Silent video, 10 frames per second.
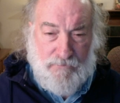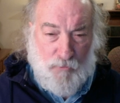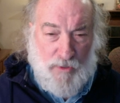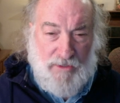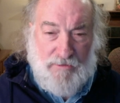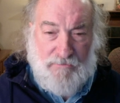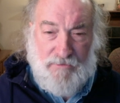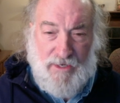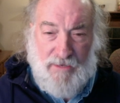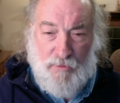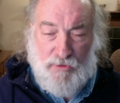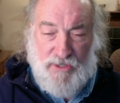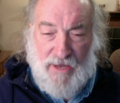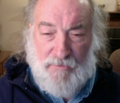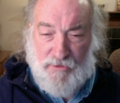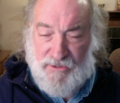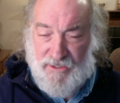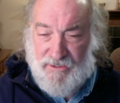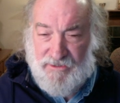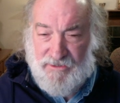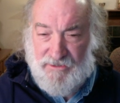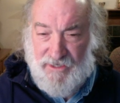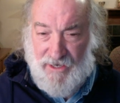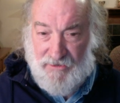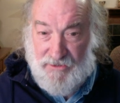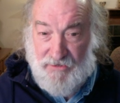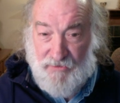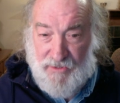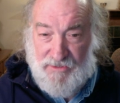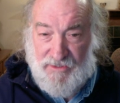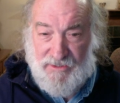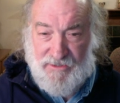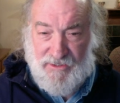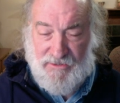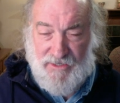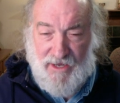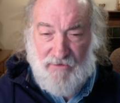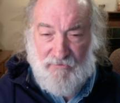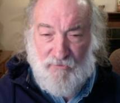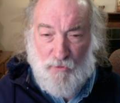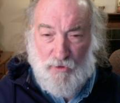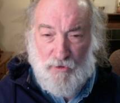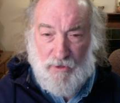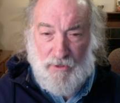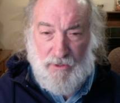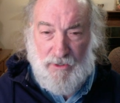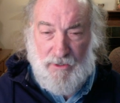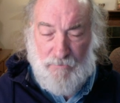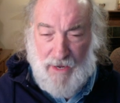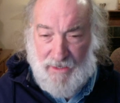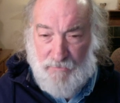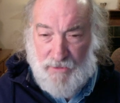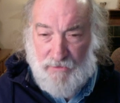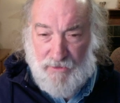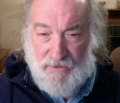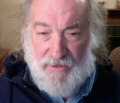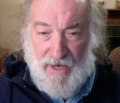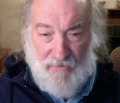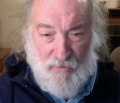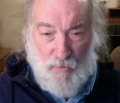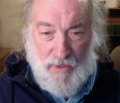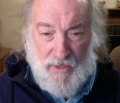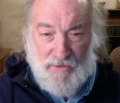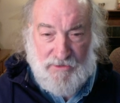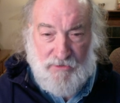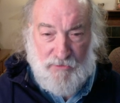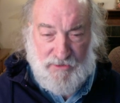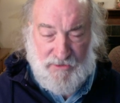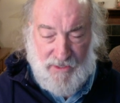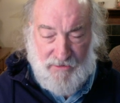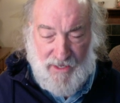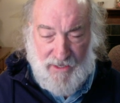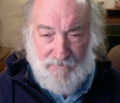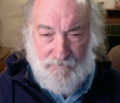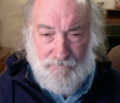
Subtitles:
Read Hebrews chapter 6 and see how serious this is now for Mike Bickle and everyone else who has done that.